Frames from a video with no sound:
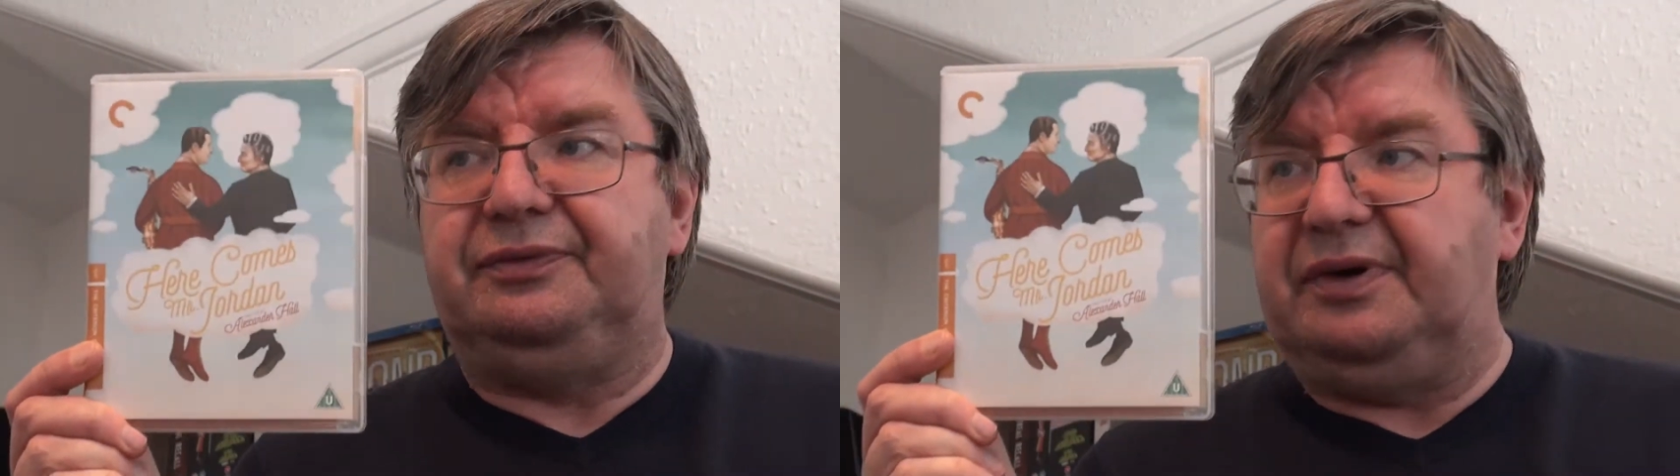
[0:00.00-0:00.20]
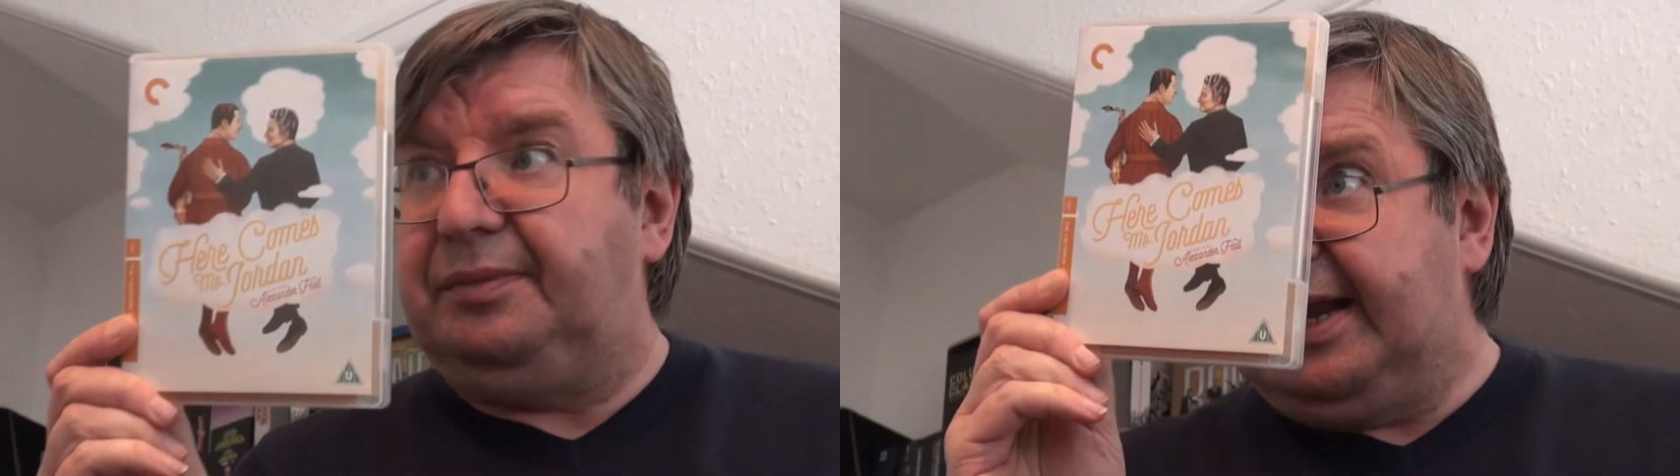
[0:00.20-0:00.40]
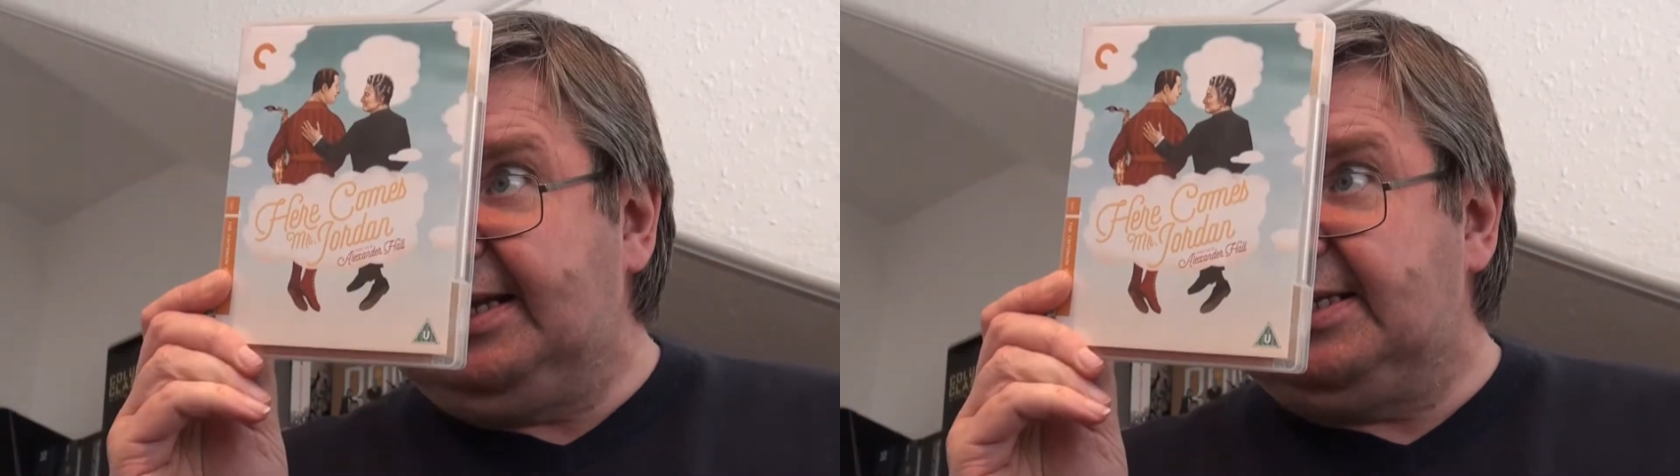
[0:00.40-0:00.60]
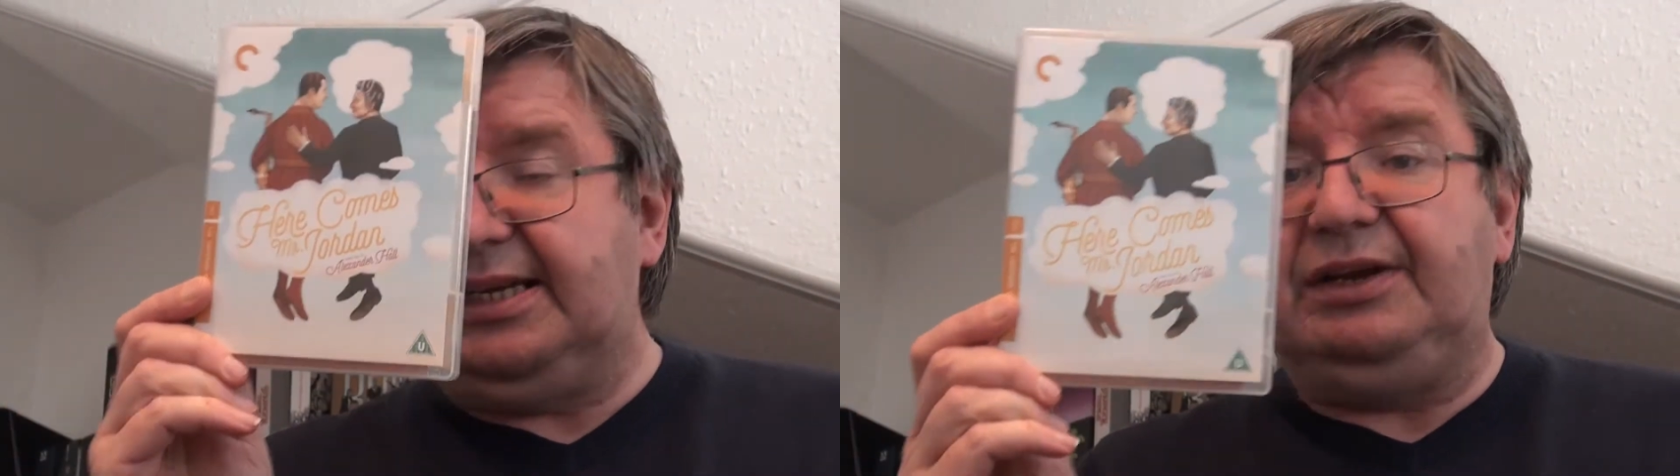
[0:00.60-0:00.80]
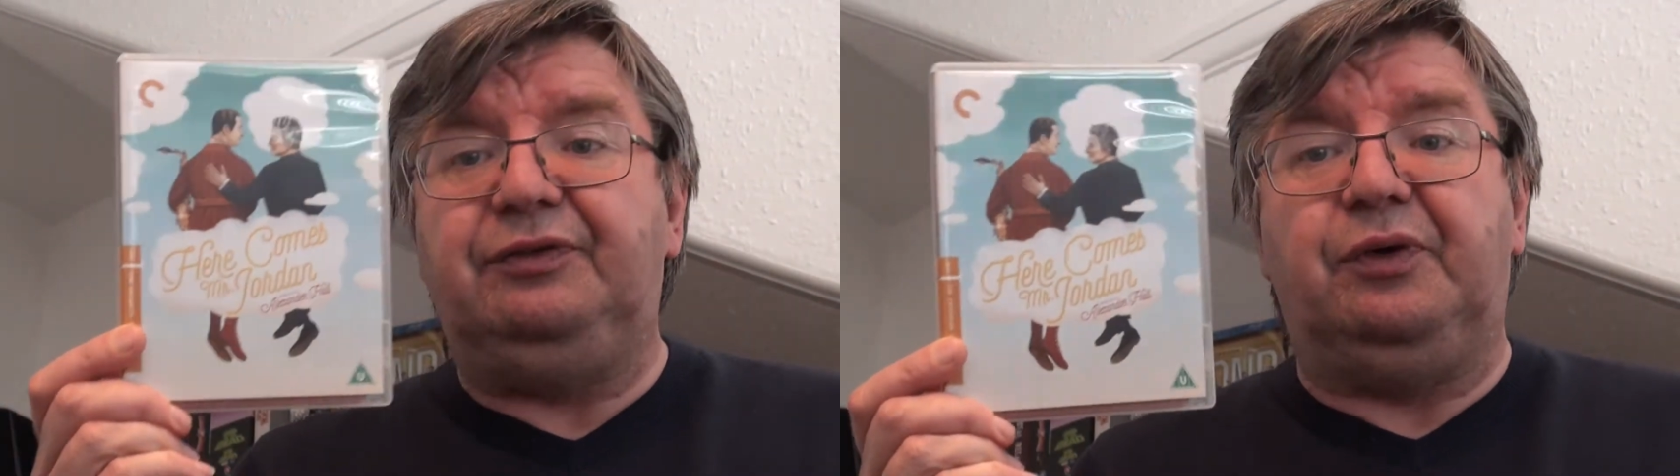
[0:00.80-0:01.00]
from
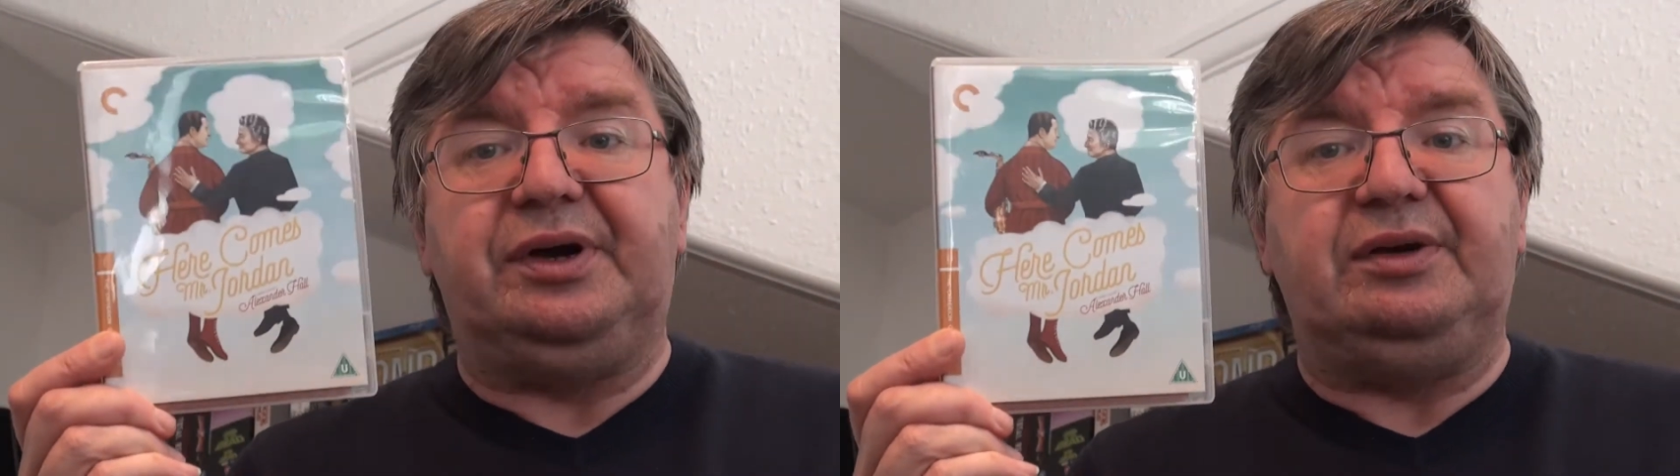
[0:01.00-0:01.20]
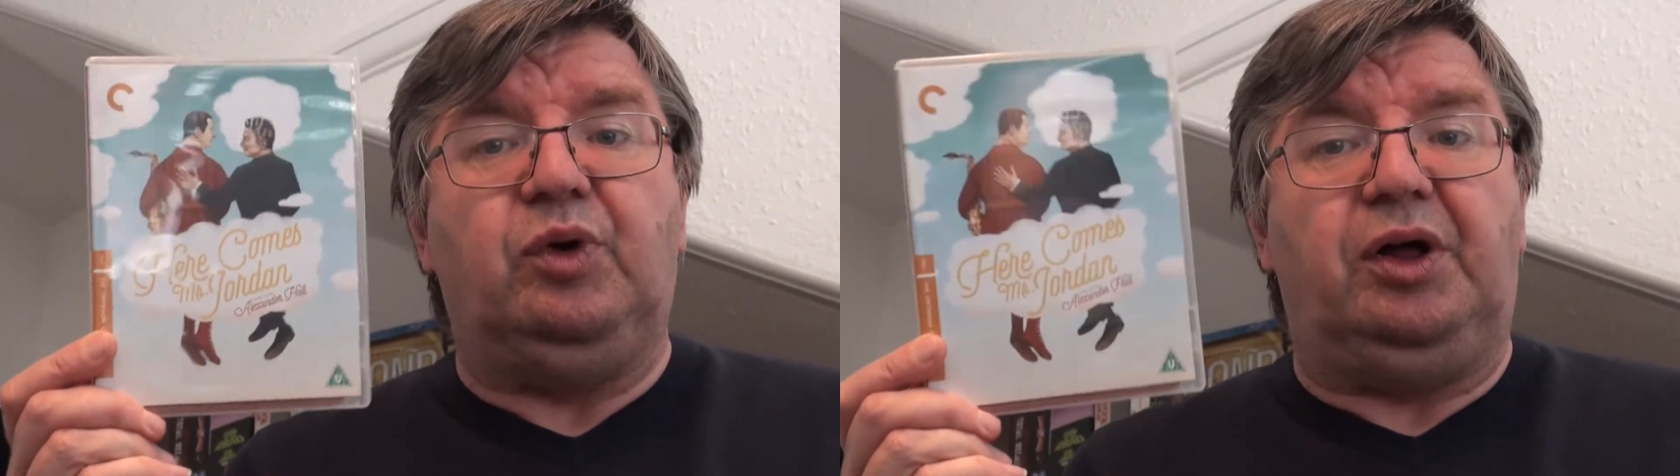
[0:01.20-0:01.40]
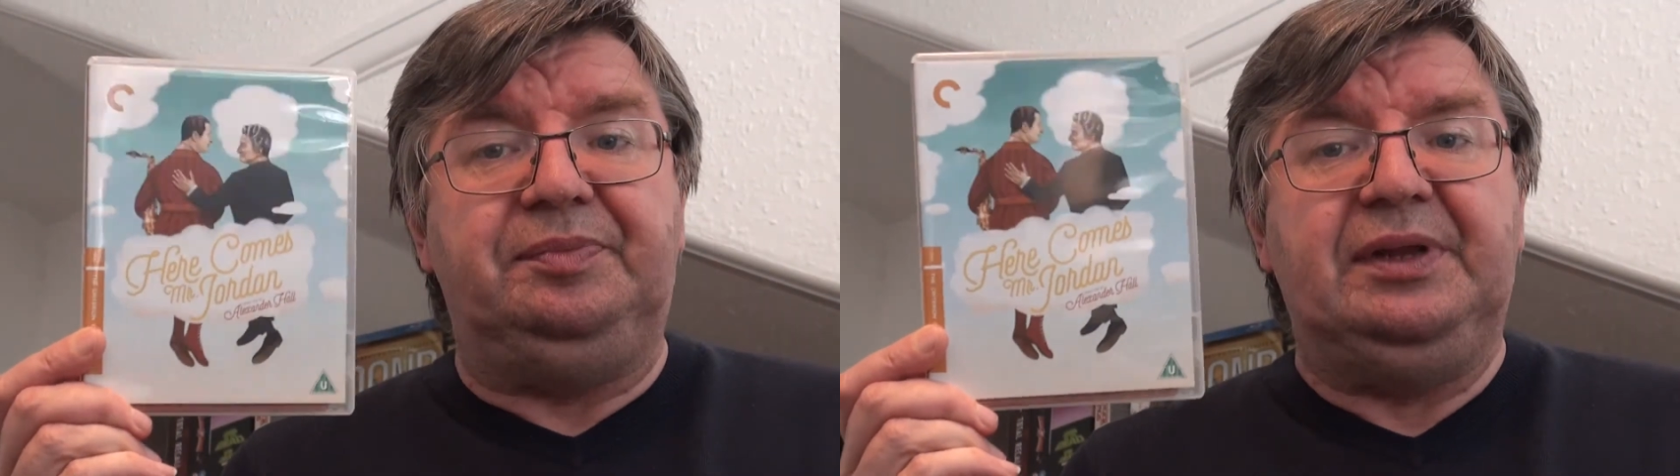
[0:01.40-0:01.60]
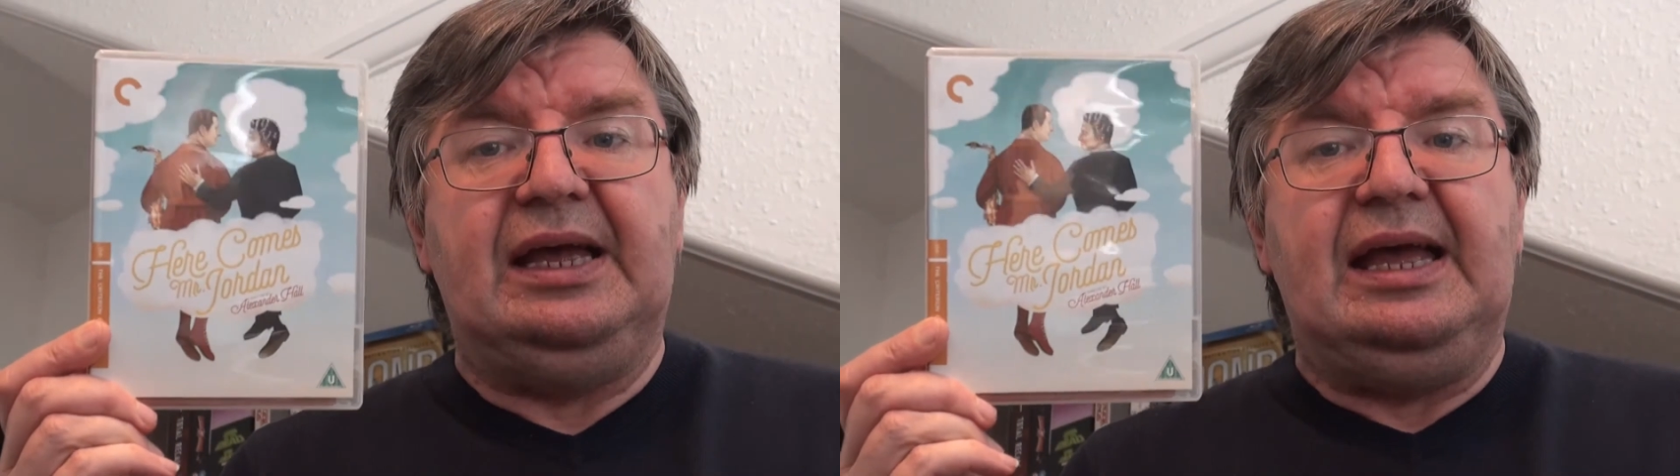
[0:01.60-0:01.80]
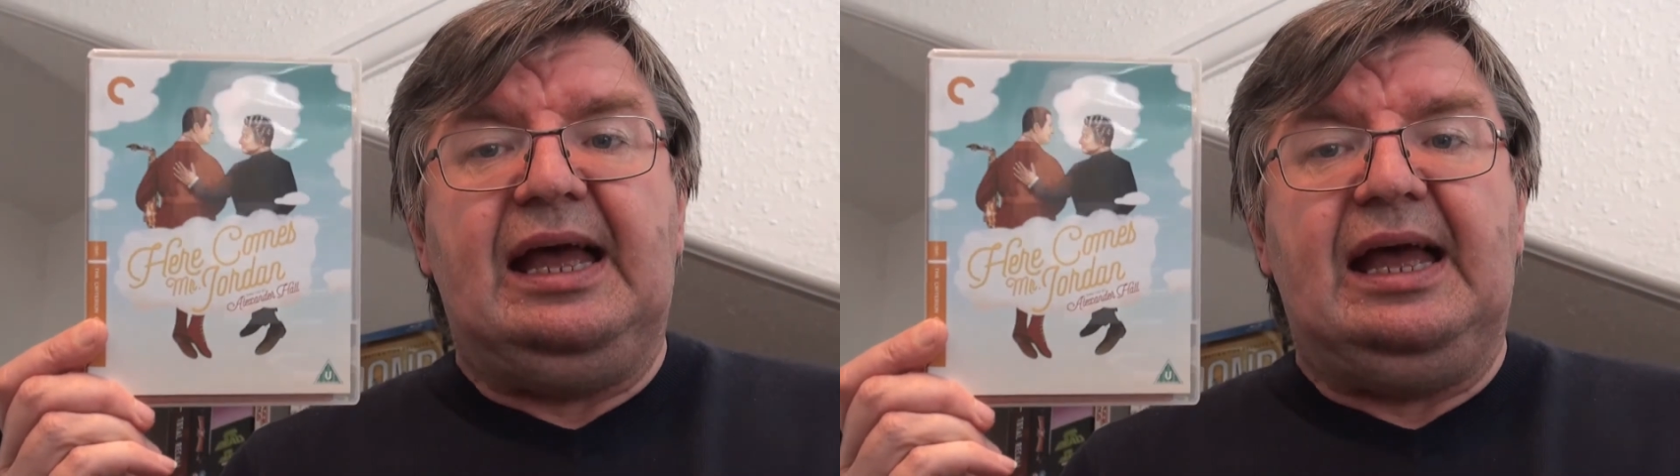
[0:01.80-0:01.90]
1941.